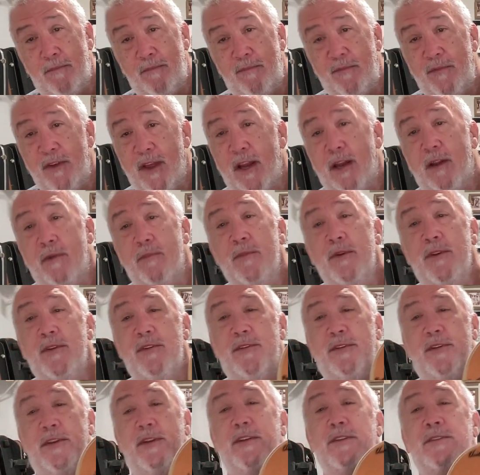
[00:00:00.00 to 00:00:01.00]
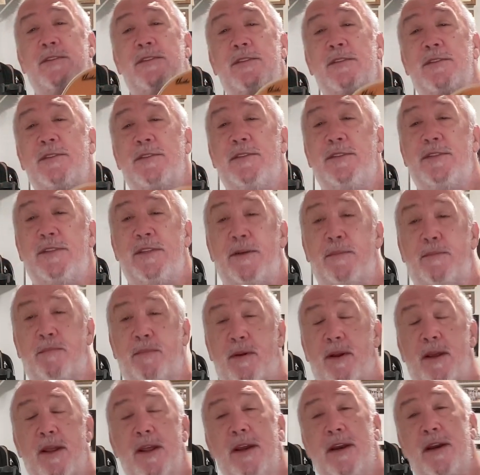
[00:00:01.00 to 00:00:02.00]
fellow musicians that
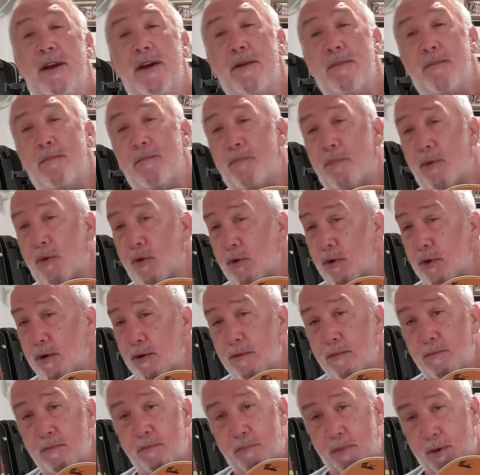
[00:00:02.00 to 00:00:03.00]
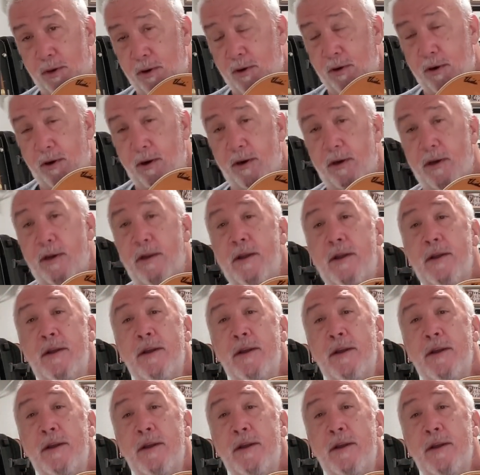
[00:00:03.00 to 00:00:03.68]
played an important part